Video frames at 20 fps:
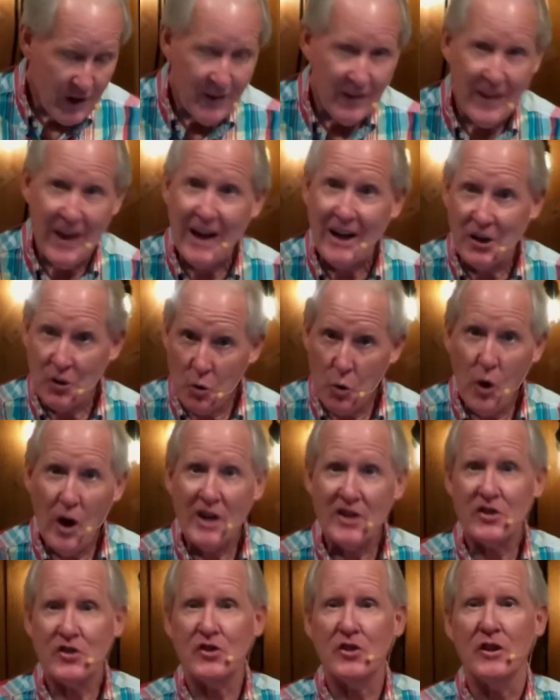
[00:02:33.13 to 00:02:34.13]
that
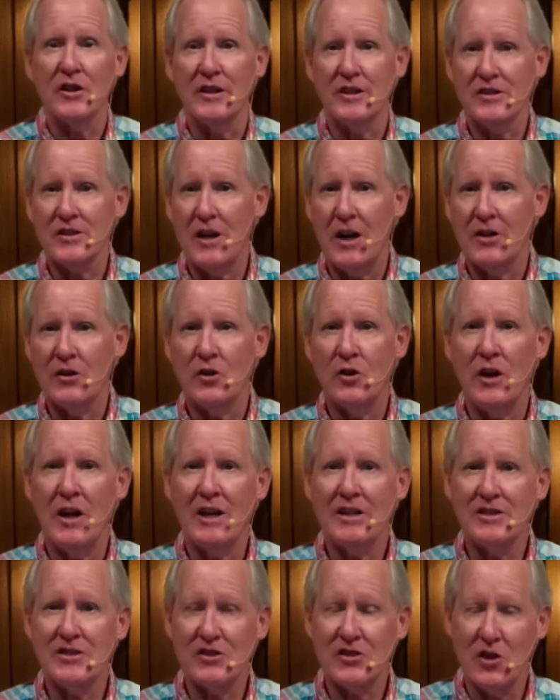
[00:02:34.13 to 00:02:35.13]
question is on her
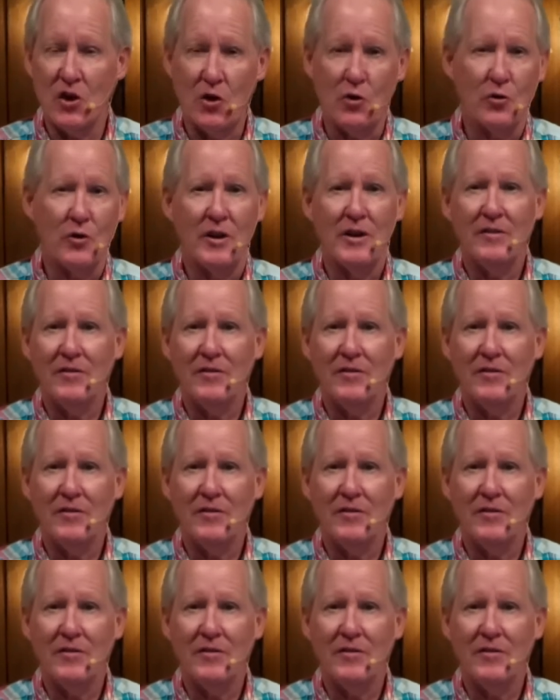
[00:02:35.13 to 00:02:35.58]
headstone.